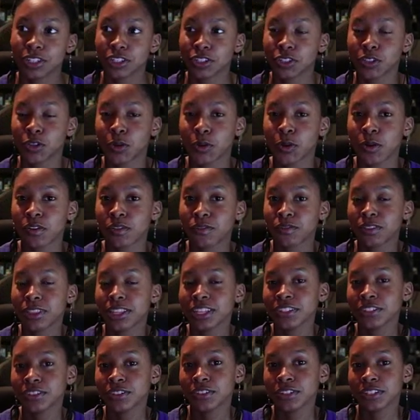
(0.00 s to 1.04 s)
So
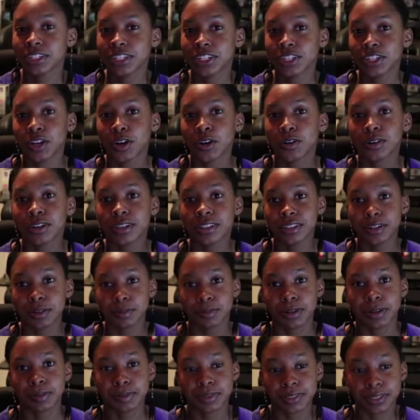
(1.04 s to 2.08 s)
listeners can go on their
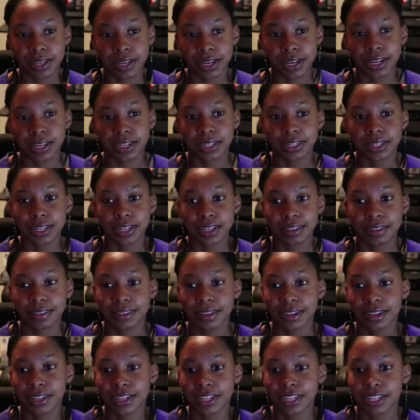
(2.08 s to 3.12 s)
website and
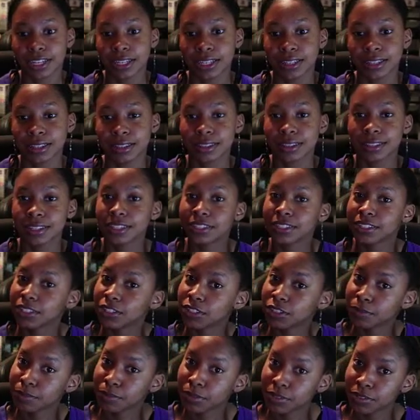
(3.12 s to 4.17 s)
they can listen
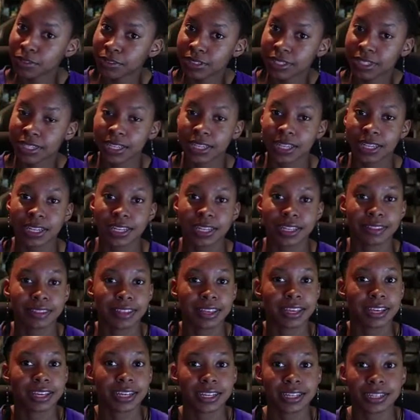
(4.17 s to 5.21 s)
to music and
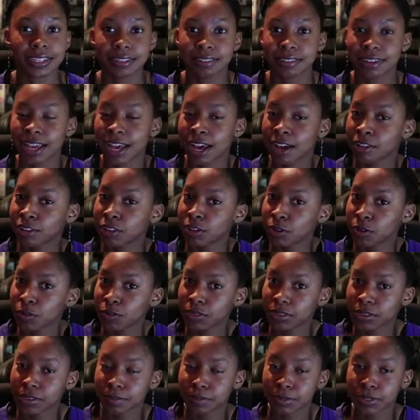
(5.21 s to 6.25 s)
they can
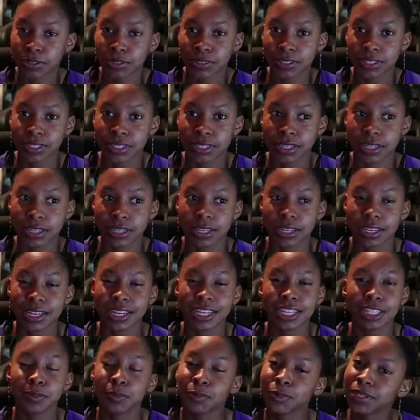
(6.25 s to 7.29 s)
download the music.
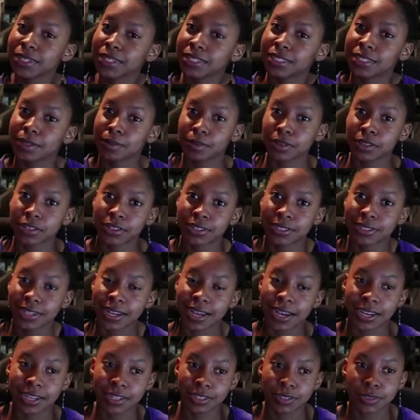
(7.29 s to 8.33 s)
It's pretty similar to
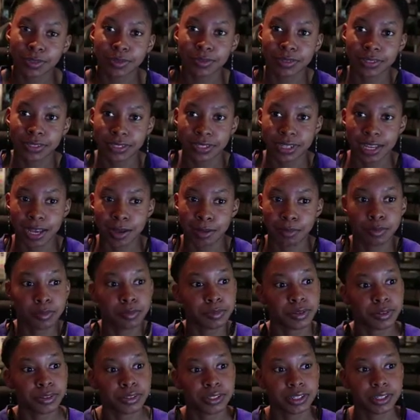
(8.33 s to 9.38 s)
iTunes and Apple
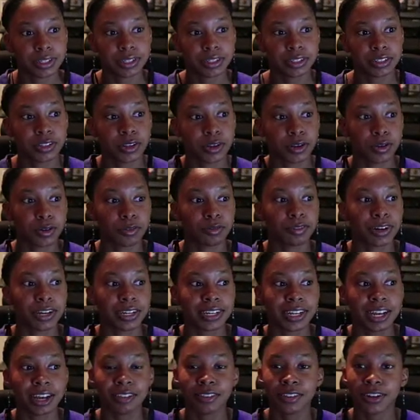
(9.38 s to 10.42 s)
Music. So right
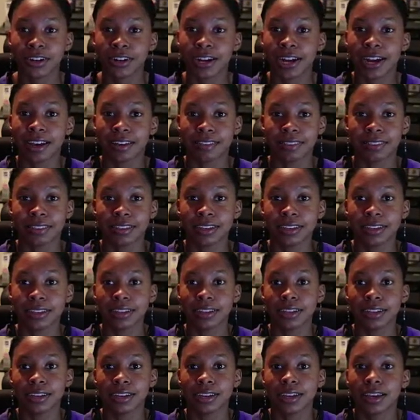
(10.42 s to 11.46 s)
now they're at
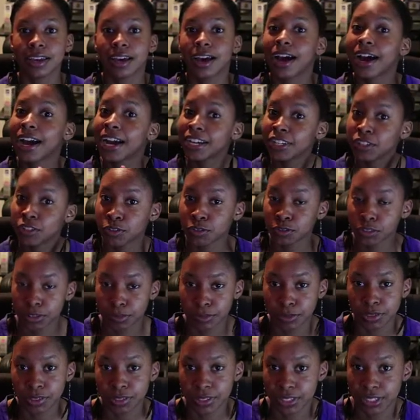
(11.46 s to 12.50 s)
the iTunes
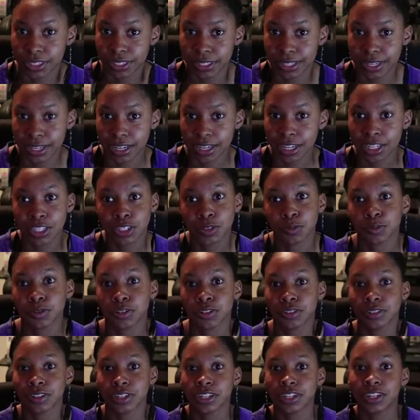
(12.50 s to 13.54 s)
music stage where
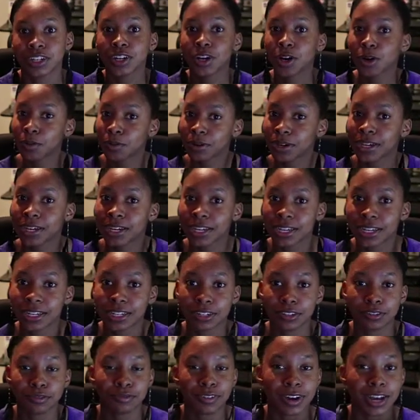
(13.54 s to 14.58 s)
you can go in
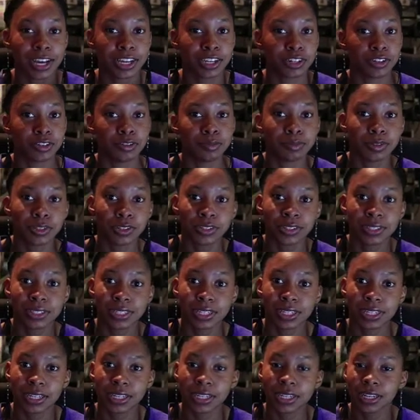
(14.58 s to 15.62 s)
and find new
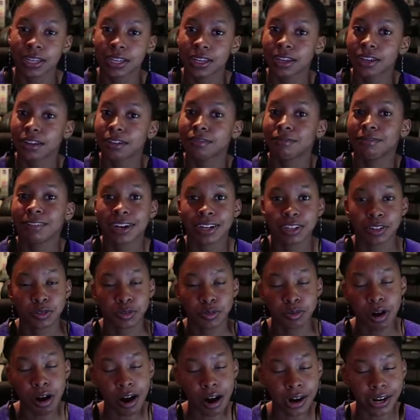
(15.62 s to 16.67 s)
music, find
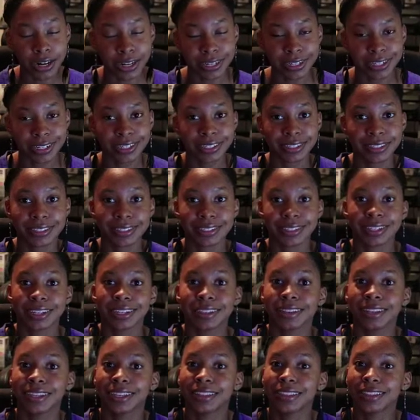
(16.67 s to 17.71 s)
new artists,
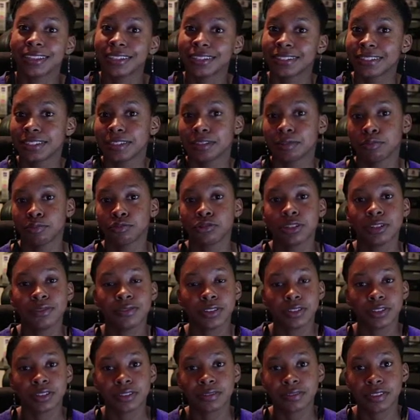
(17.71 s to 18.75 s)
and then listen to
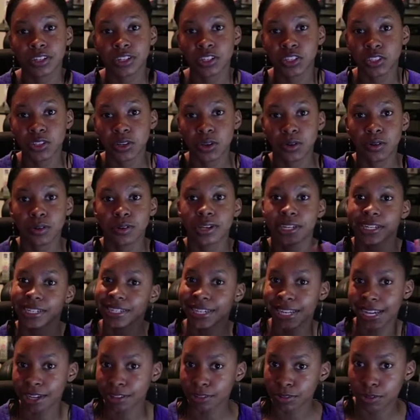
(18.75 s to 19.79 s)
previews of their song
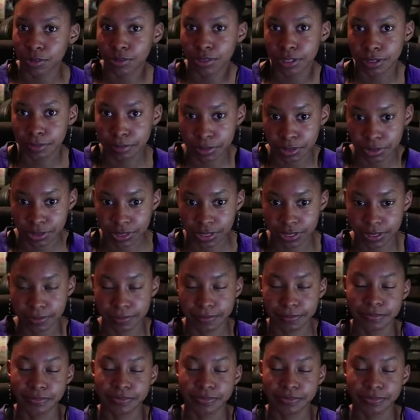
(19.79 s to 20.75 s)
and download their music.